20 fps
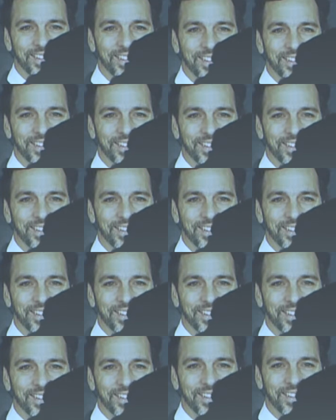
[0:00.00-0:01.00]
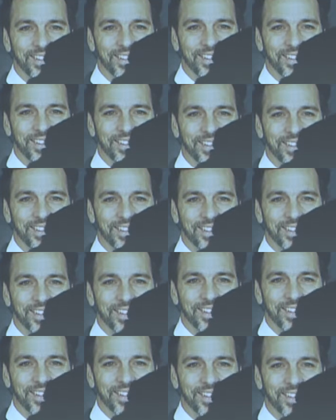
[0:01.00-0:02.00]
opportunity to
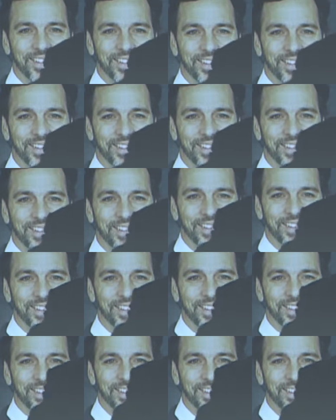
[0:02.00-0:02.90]
uh, experience things that are